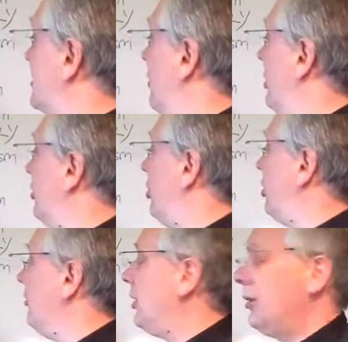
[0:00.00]
word,
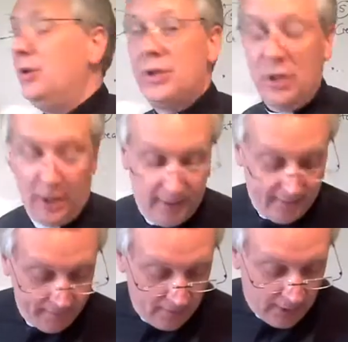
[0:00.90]
homoousia.
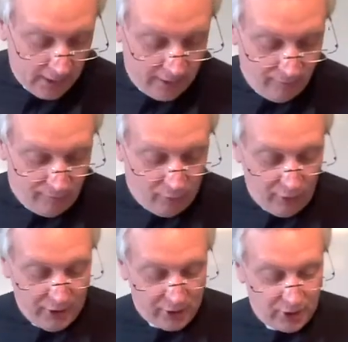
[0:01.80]
It
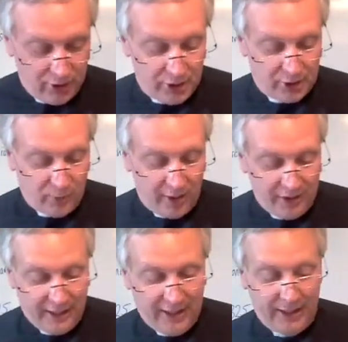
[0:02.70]
avoids this
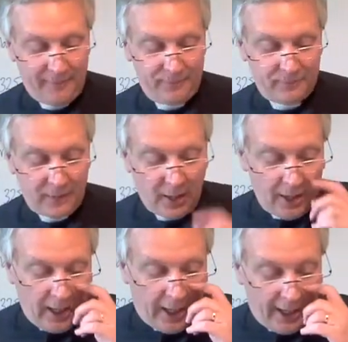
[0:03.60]
word here.
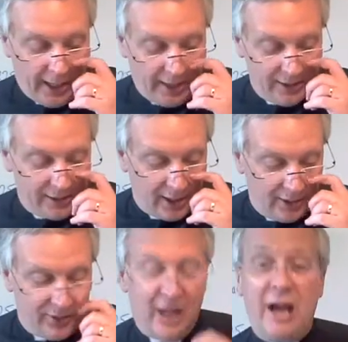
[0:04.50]
And
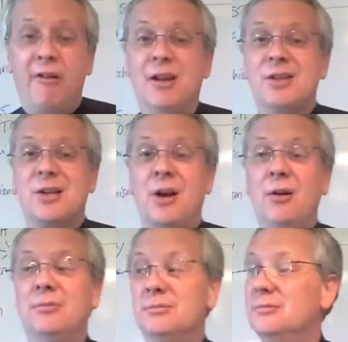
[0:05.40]
the Arians
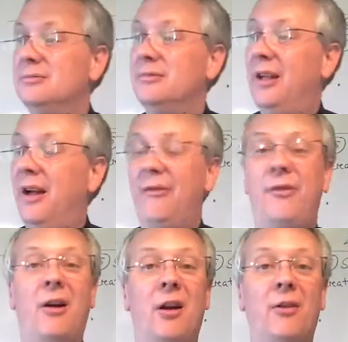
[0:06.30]
go, yeah,
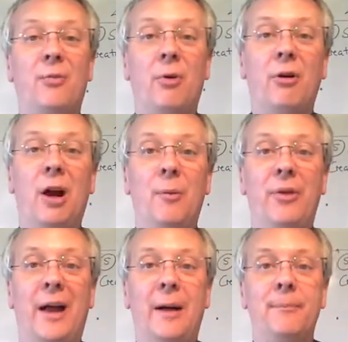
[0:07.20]
fair enough, we're all right
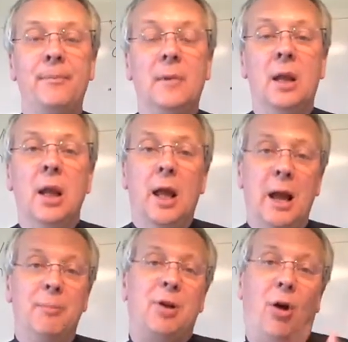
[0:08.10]
with that.
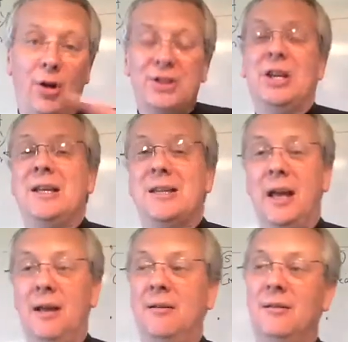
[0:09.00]
And because they
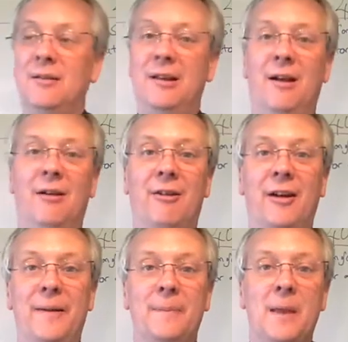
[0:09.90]
say, yeah, all
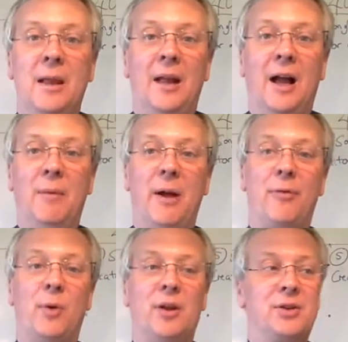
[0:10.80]
right,
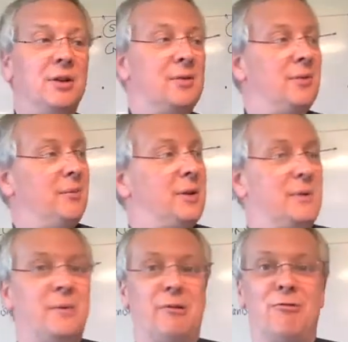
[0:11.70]
everyone else goes, well, there must
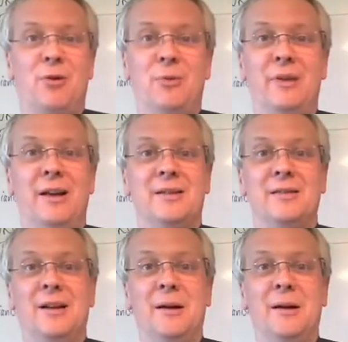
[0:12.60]
be something wrong with it,